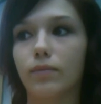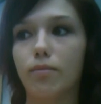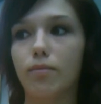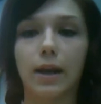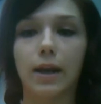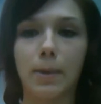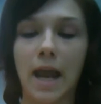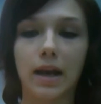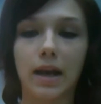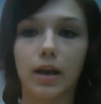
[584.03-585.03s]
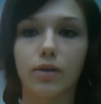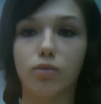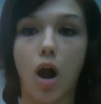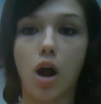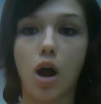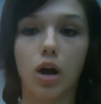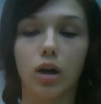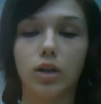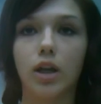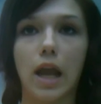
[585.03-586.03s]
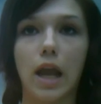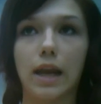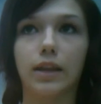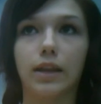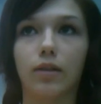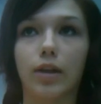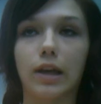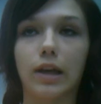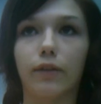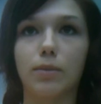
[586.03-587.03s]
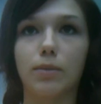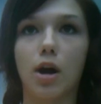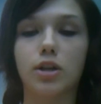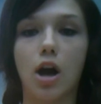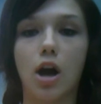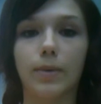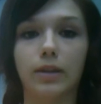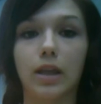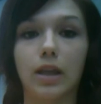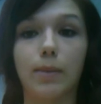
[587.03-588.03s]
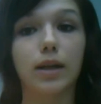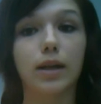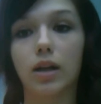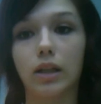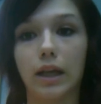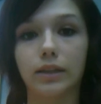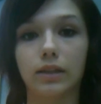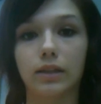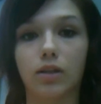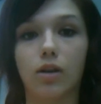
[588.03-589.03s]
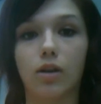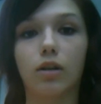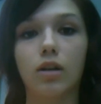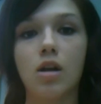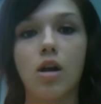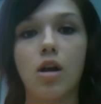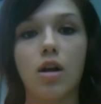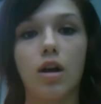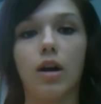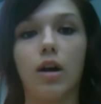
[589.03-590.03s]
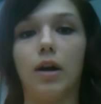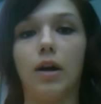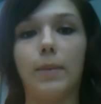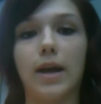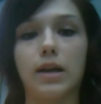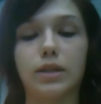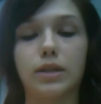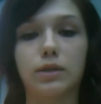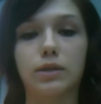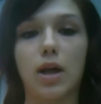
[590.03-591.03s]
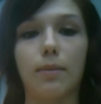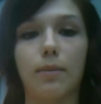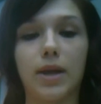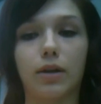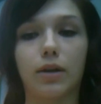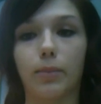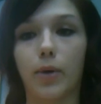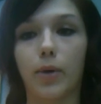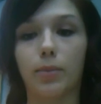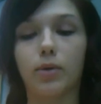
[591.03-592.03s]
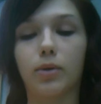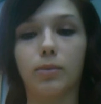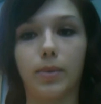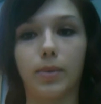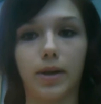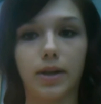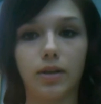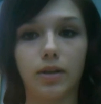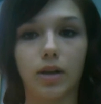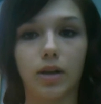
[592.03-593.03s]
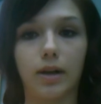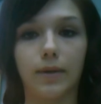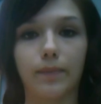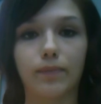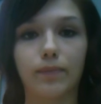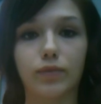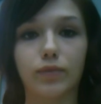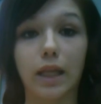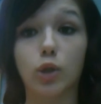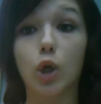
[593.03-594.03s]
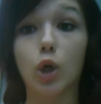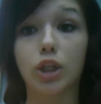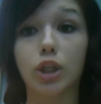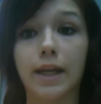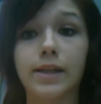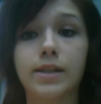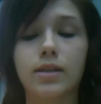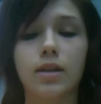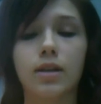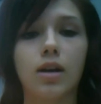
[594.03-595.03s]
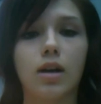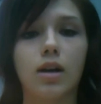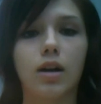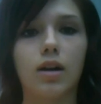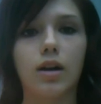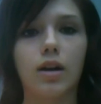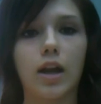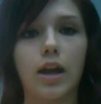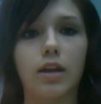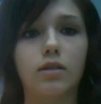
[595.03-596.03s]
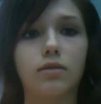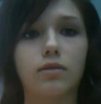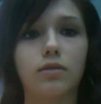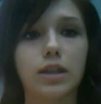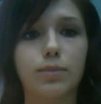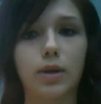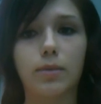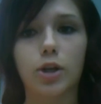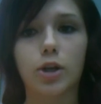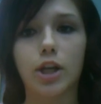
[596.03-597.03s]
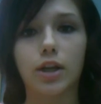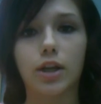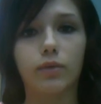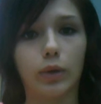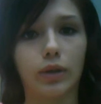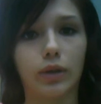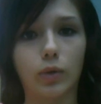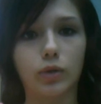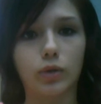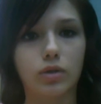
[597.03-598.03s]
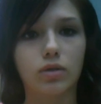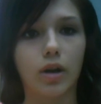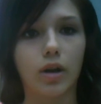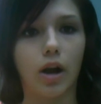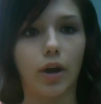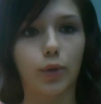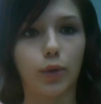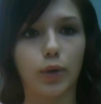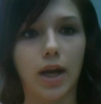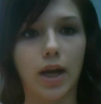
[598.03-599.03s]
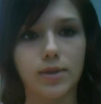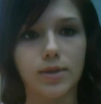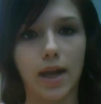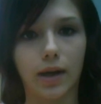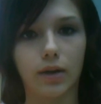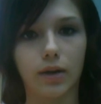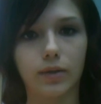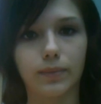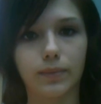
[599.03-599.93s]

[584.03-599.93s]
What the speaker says: Manic Panic, Raw, anything like that from Hot Topic. They might not last as long as splat pink or purple, but they look nice. And that's pretty much it with those 3 types of hair.